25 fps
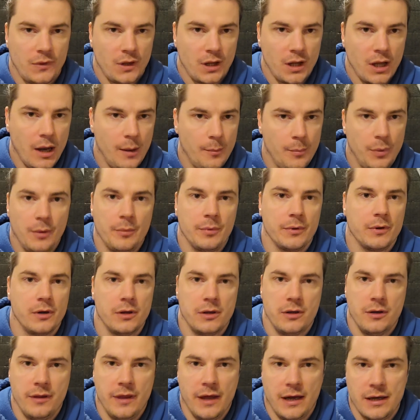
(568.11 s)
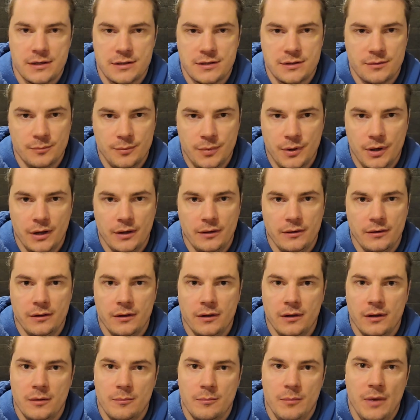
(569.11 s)
I'm probably going to do that at some point.
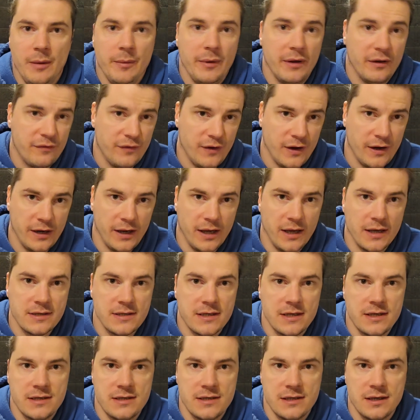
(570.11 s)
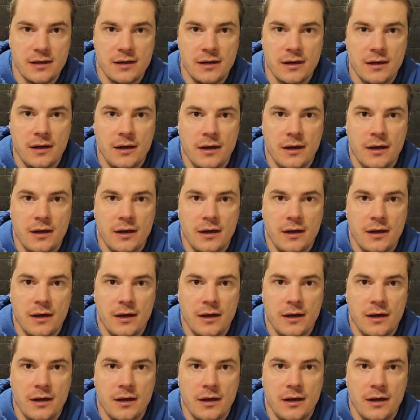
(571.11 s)
Maybe I'll find it is easier,